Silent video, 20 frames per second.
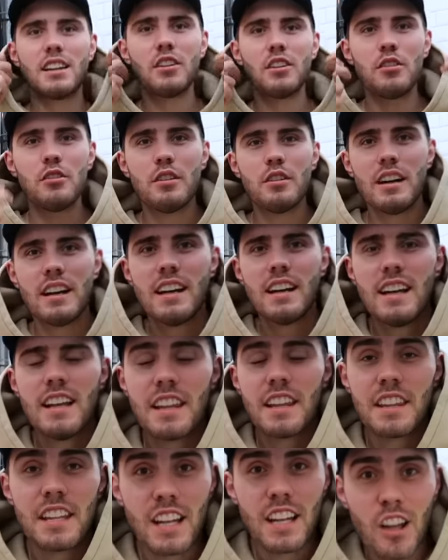new,
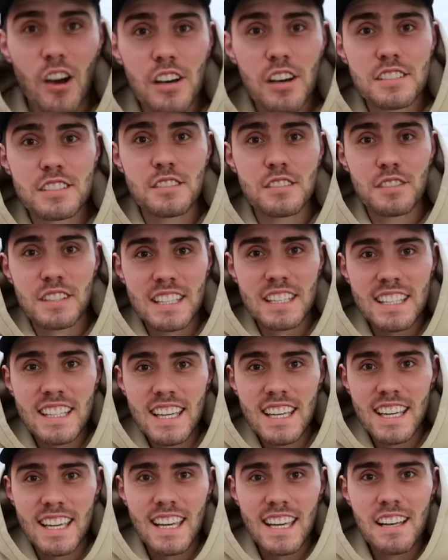the last of the
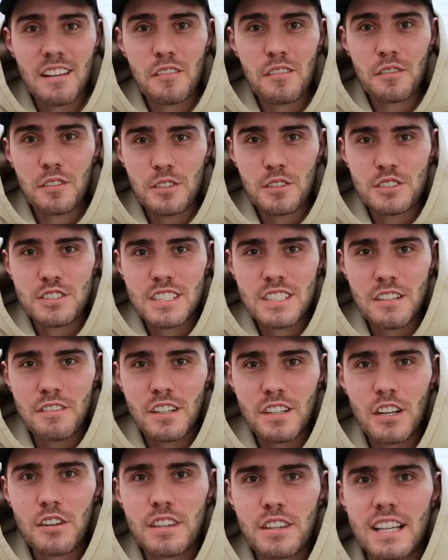year, Future Self
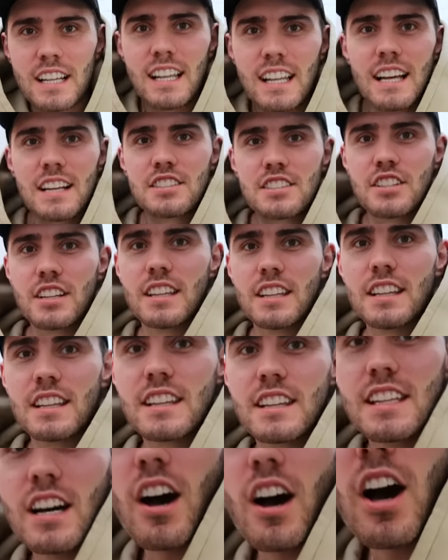clothing collection,
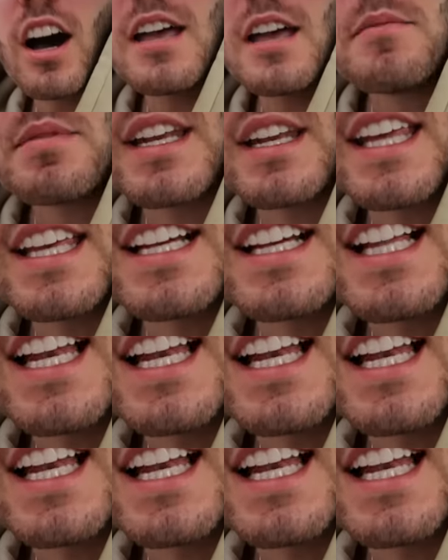the Hibernate